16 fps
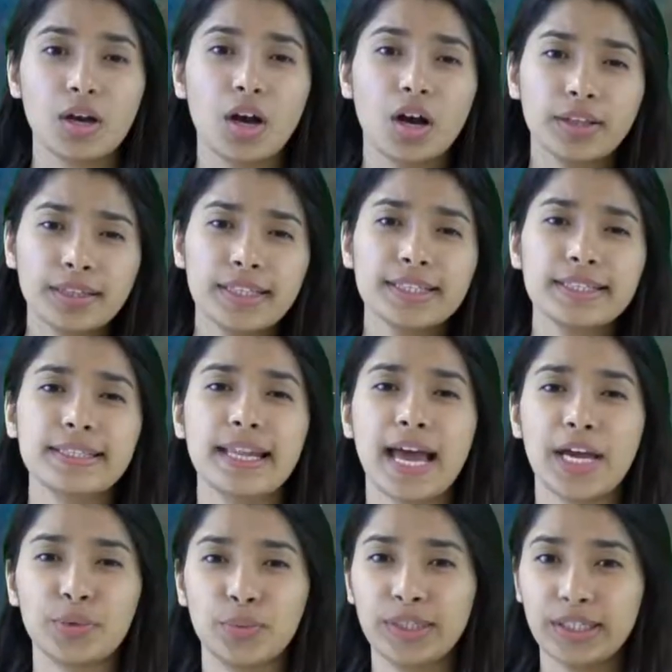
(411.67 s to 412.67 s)
On this
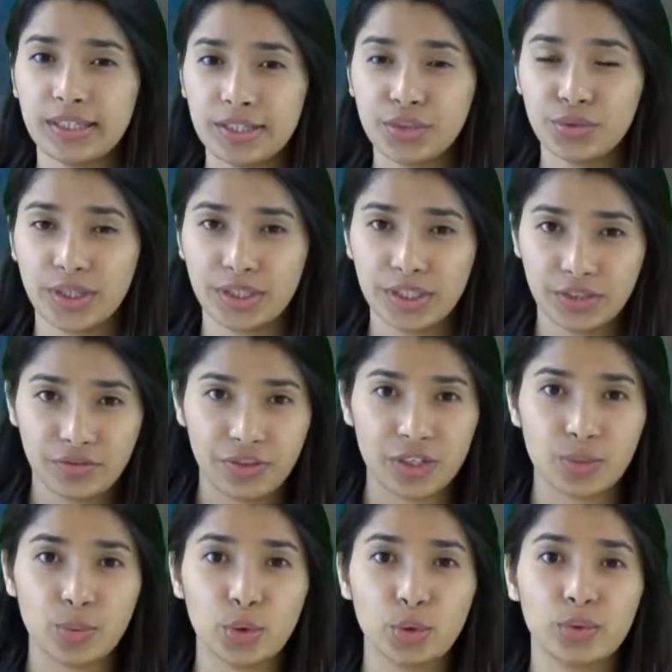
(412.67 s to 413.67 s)
slide, we illustrate
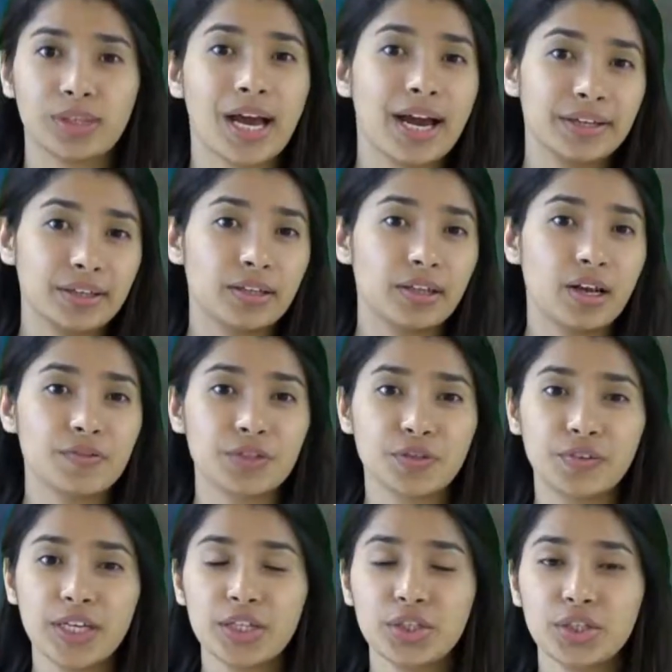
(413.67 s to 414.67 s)
difference between ideal
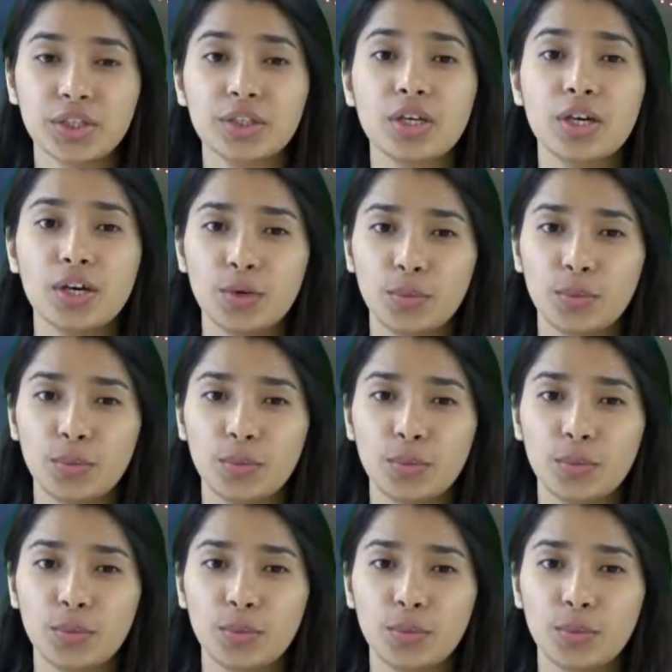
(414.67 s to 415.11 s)
observation,